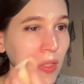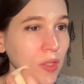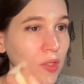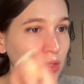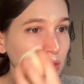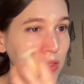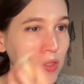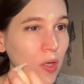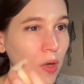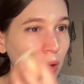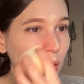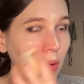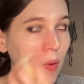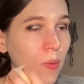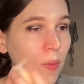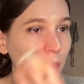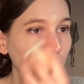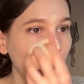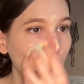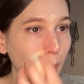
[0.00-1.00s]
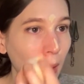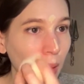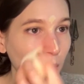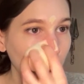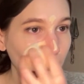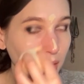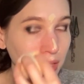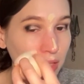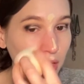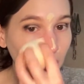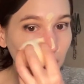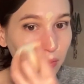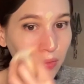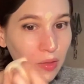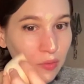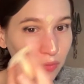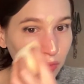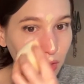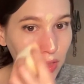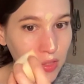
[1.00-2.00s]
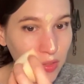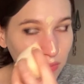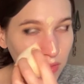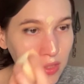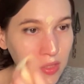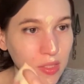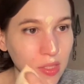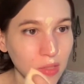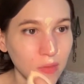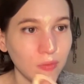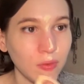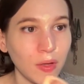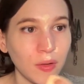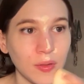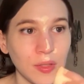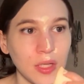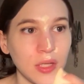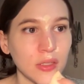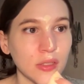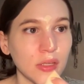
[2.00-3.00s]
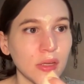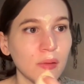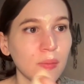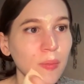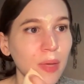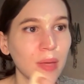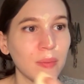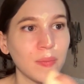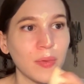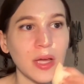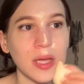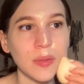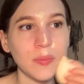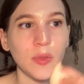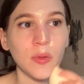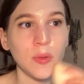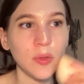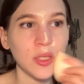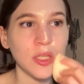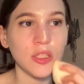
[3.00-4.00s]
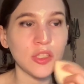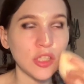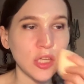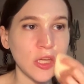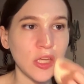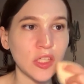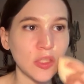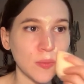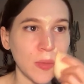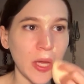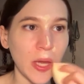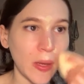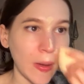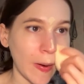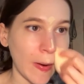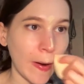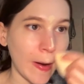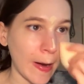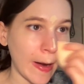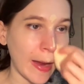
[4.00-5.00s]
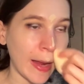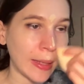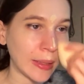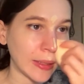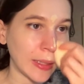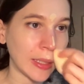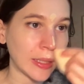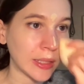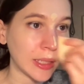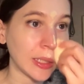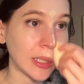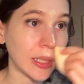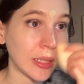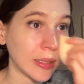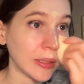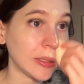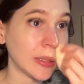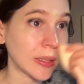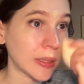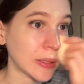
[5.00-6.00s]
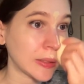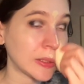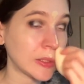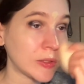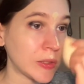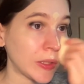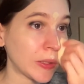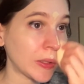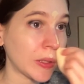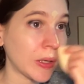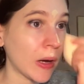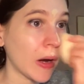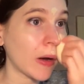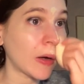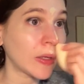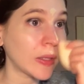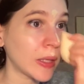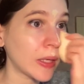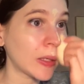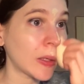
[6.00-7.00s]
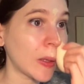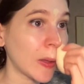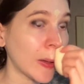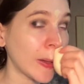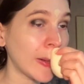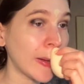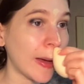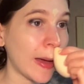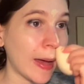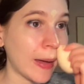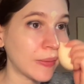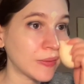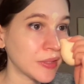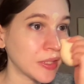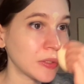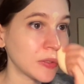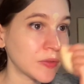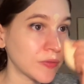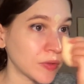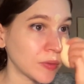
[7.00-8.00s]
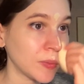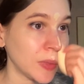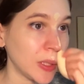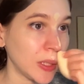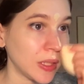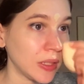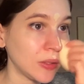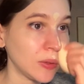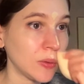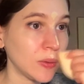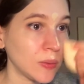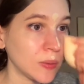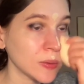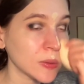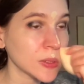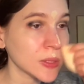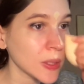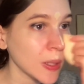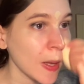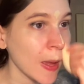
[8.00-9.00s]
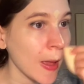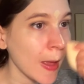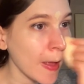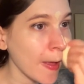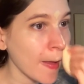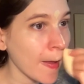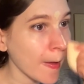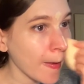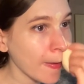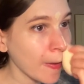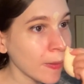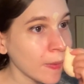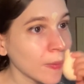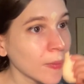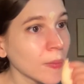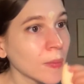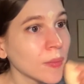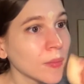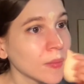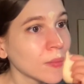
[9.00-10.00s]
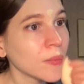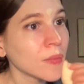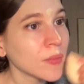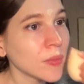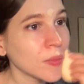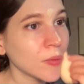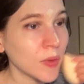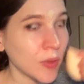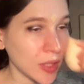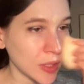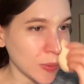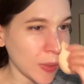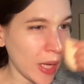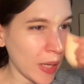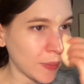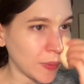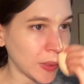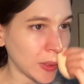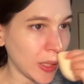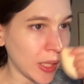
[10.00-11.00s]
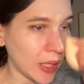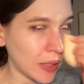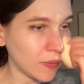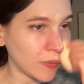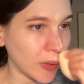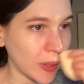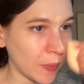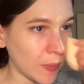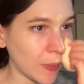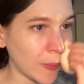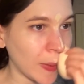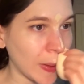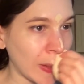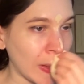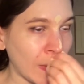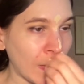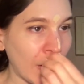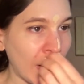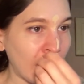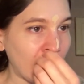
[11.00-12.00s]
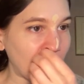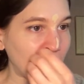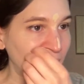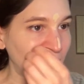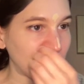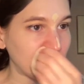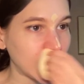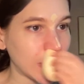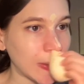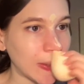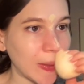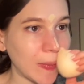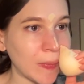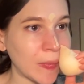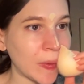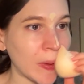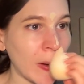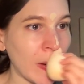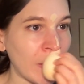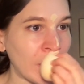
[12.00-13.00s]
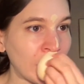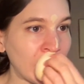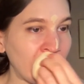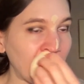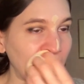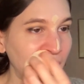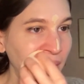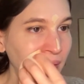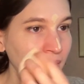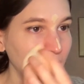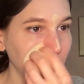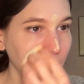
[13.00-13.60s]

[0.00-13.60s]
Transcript: So my Tarte Rainforest of the Sea foundation, my Bite Beauty Changemaker, and like the Ilia Concealer are like good options for me to use. So that's why I've been kind of like whipping them out and using them more often.